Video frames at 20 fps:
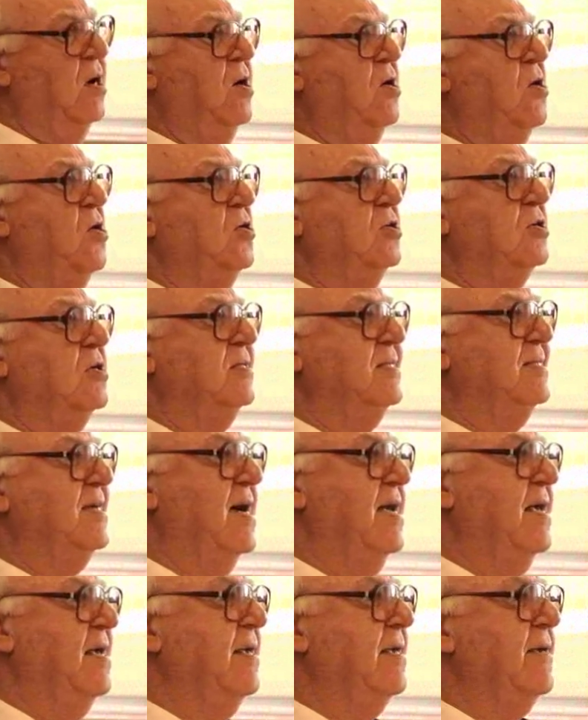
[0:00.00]
are
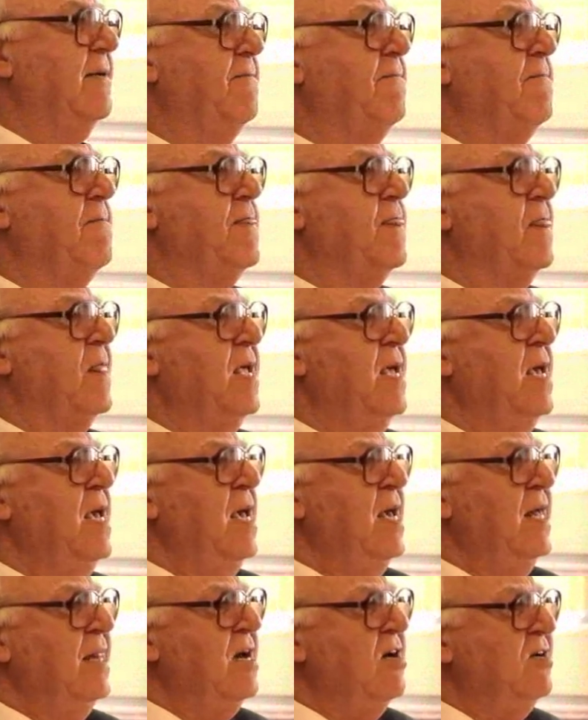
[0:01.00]
dying.
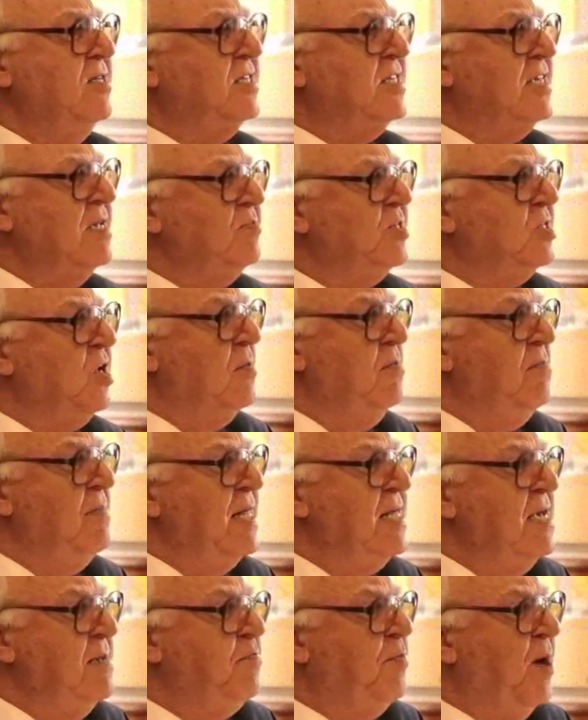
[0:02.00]
Now, it seems there are
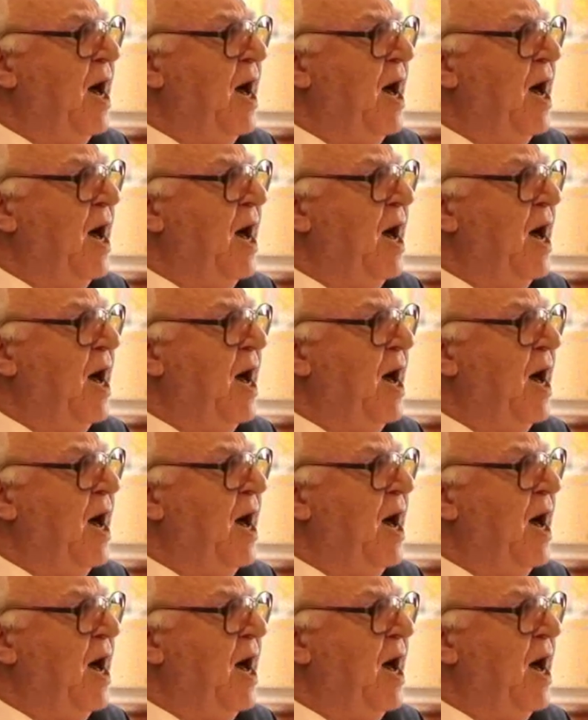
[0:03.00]
many